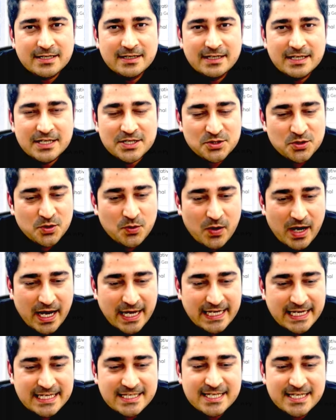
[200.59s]
So I
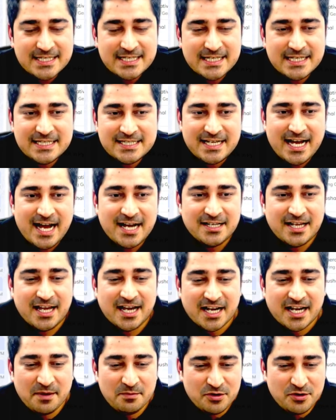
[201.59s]
can just start a
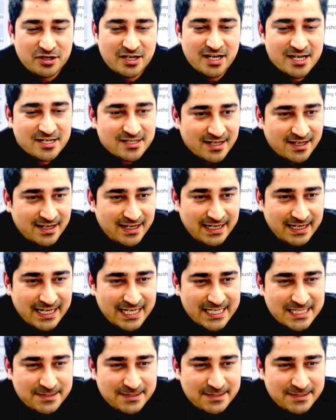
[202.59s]
communication in an